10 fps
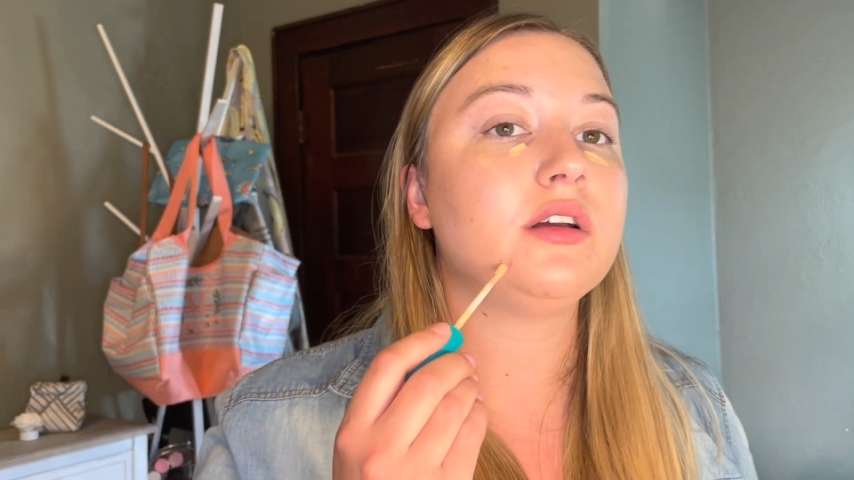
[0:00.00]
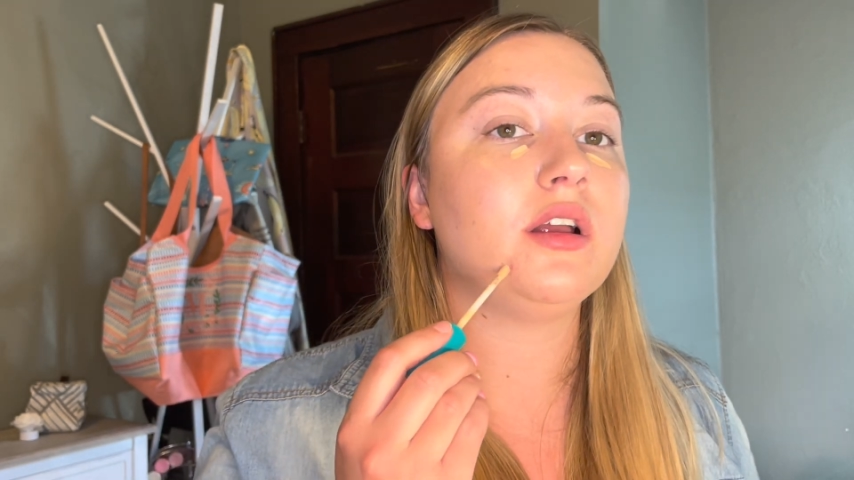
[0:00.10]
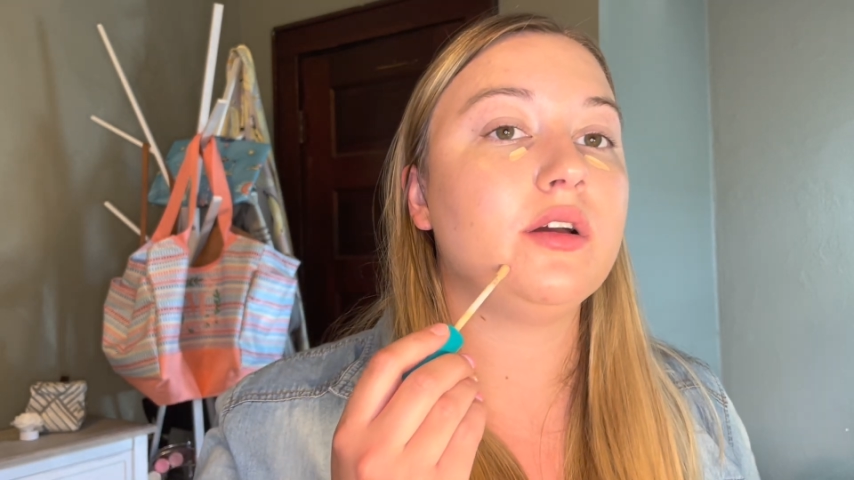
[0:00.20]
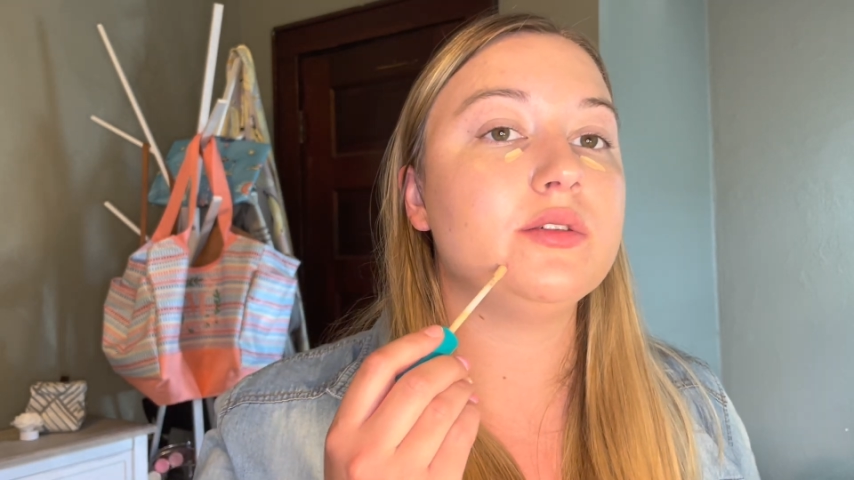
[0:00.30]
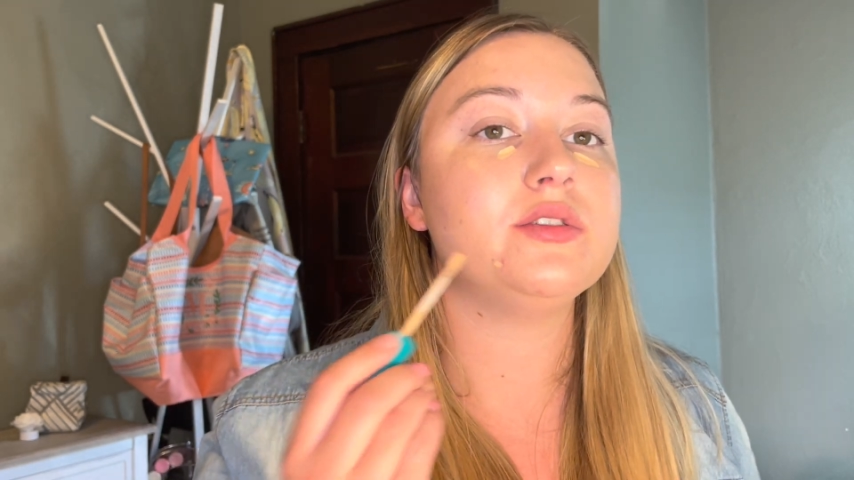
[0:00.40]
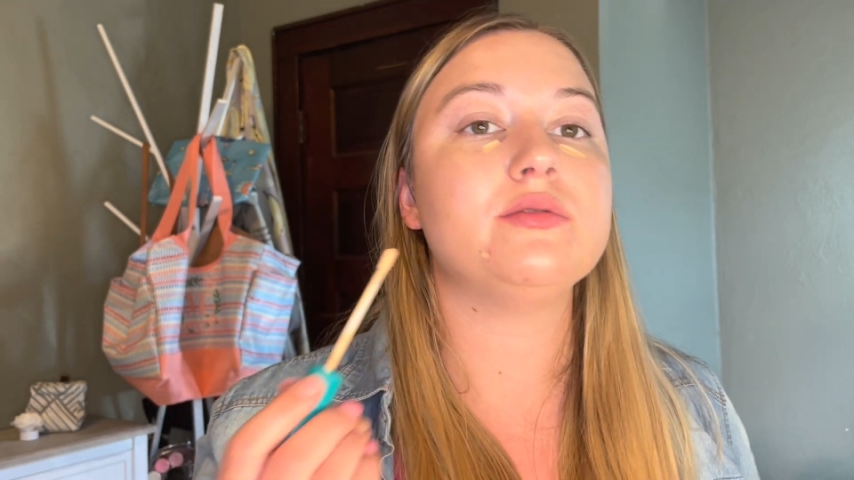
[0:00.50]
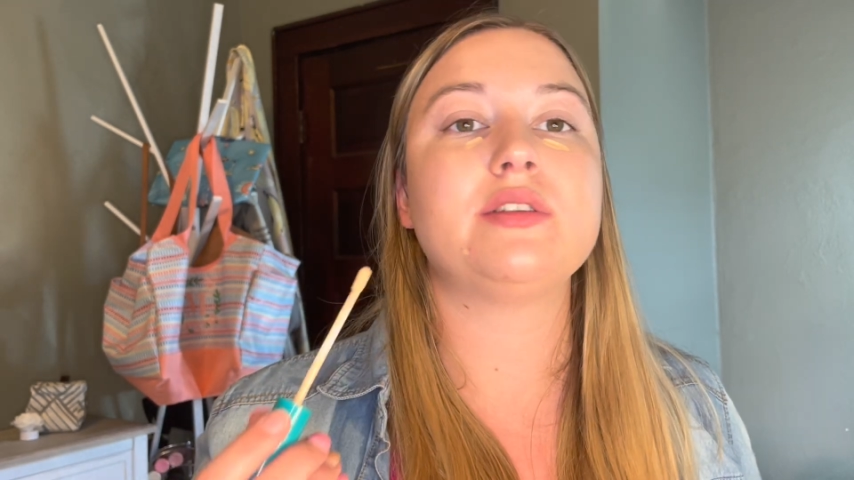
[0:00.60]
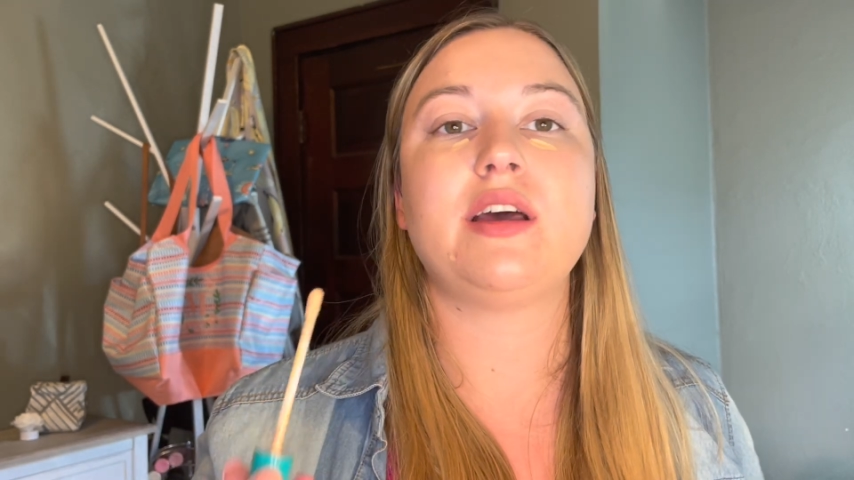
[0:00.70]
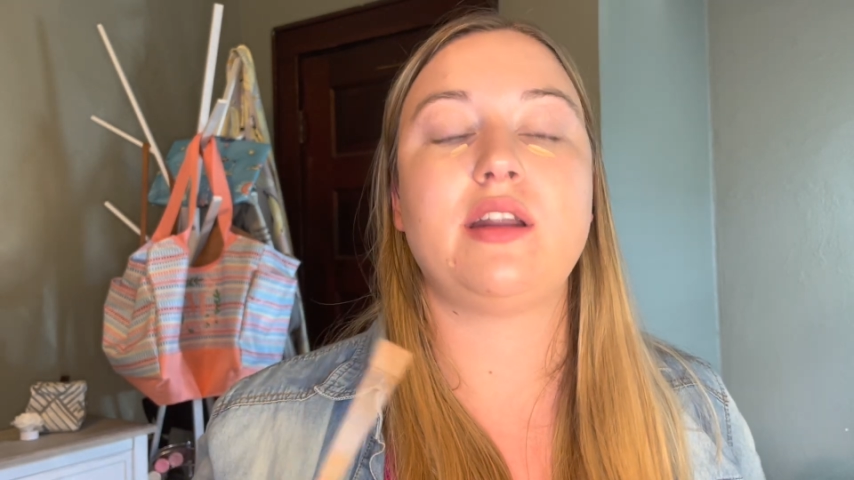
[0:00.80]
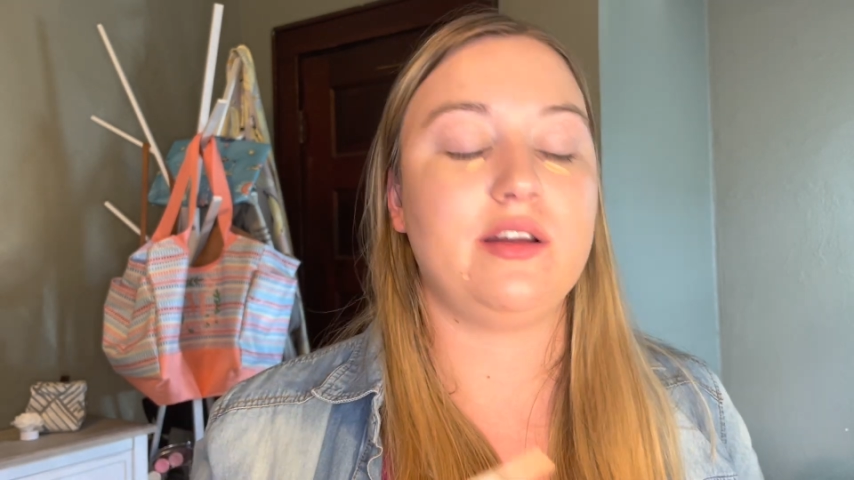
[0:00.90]
I always use
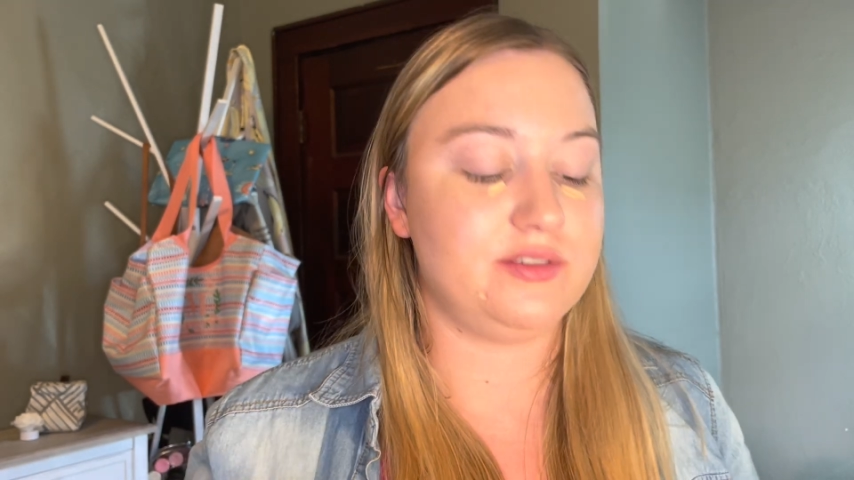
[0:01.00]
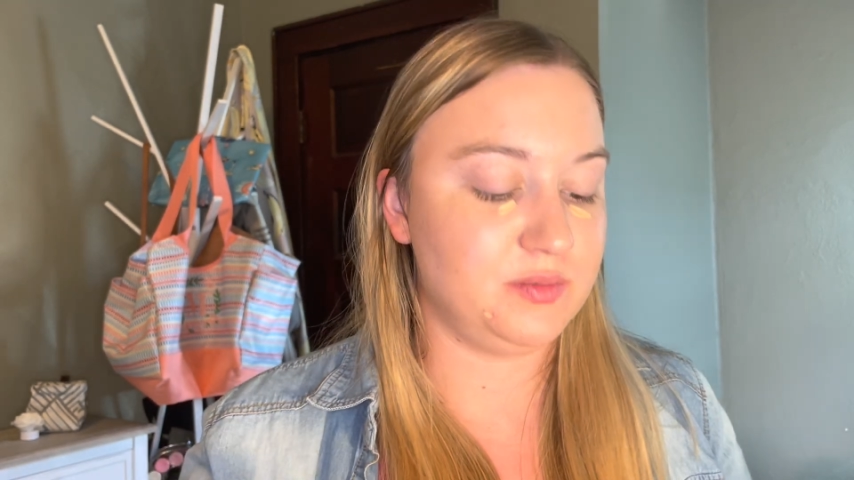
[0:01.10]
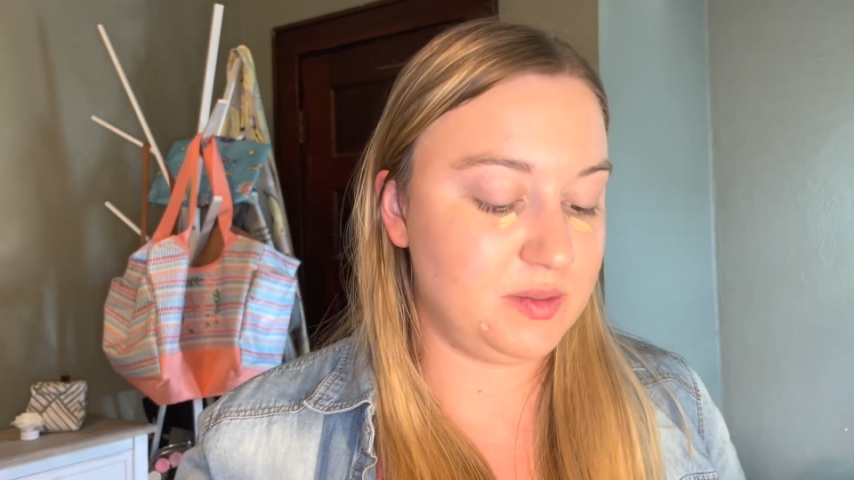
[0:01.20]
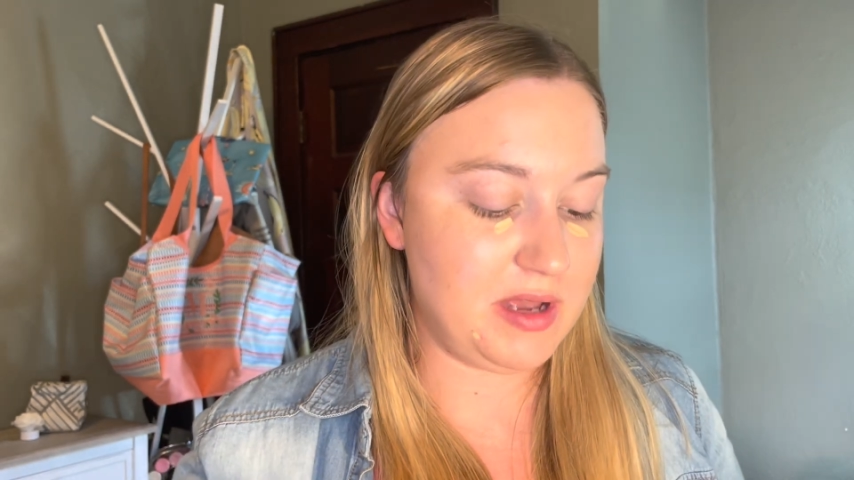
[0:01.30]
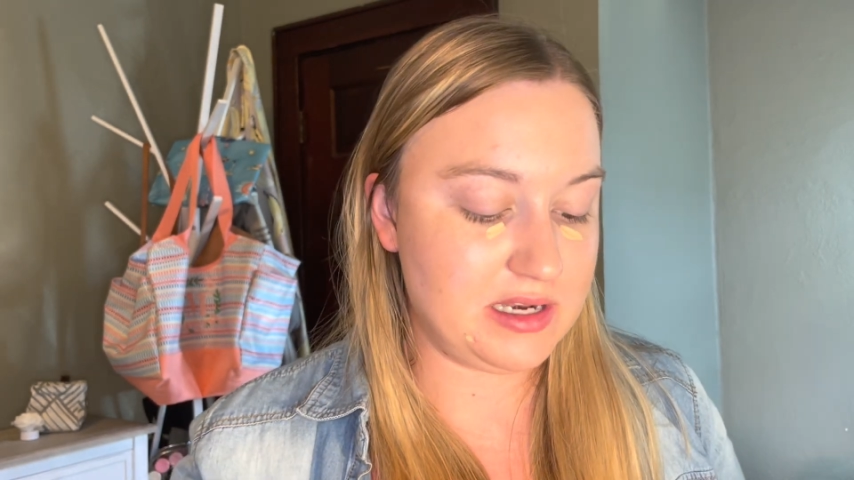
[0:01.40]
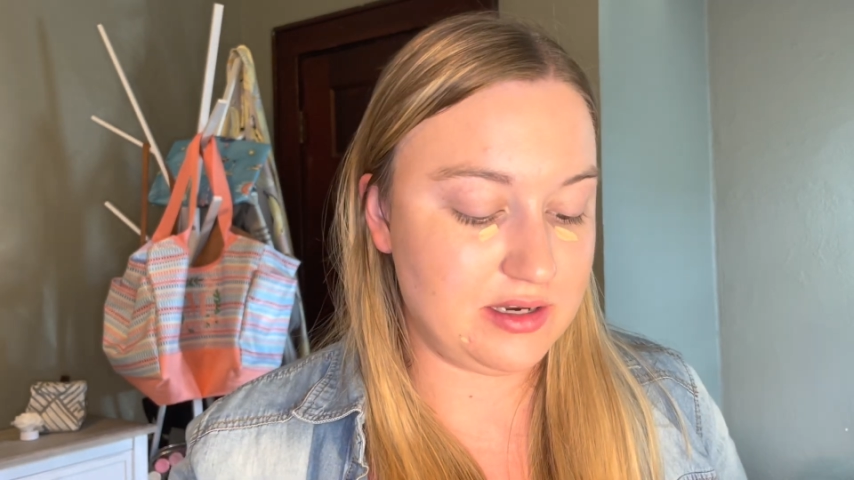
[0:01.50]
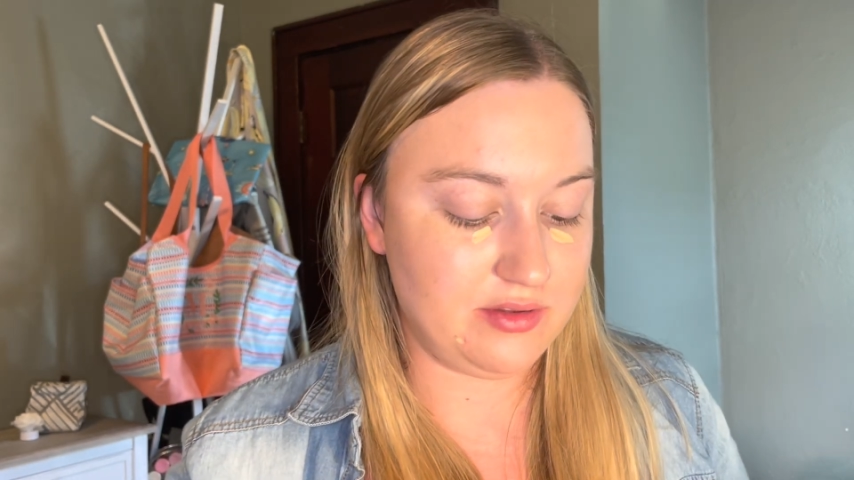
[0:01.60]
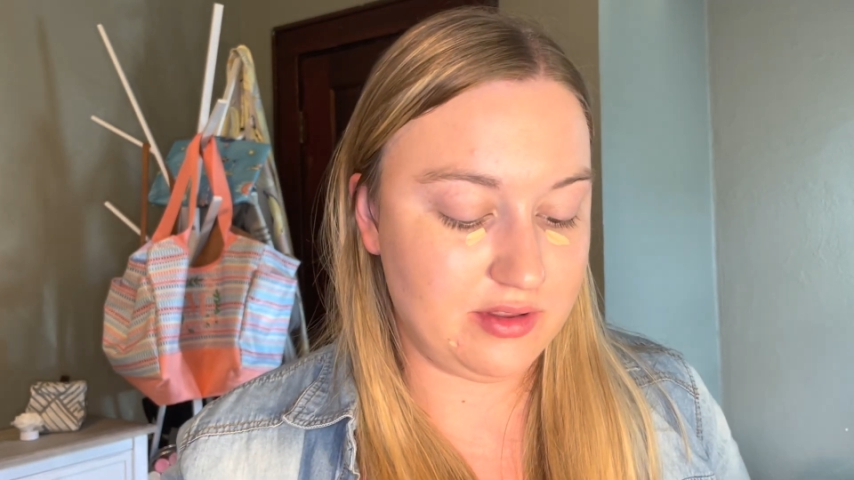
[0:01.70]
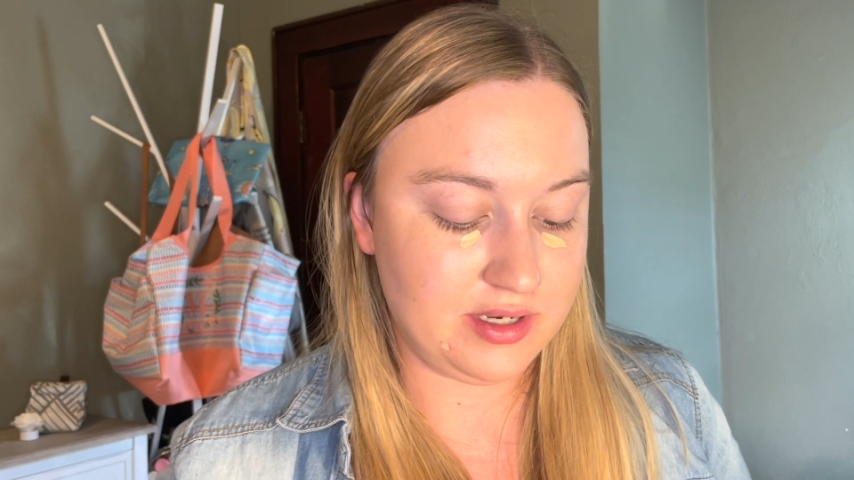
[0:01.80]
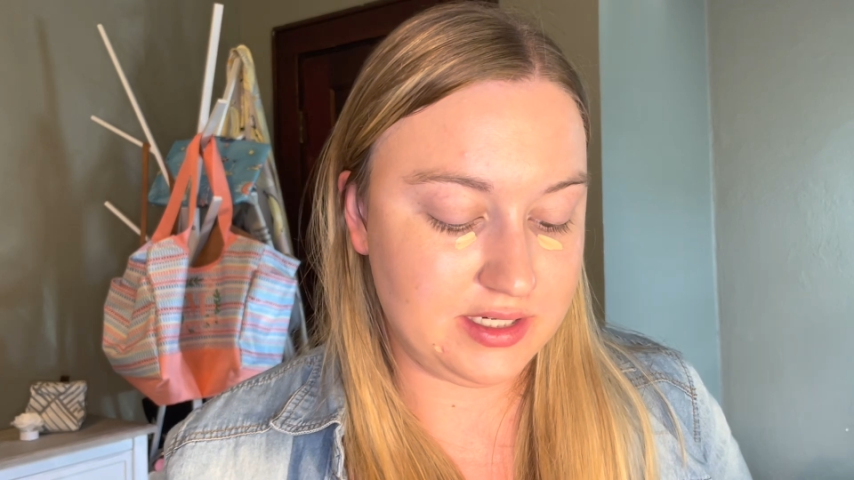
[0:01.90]
that. I have some spot down there that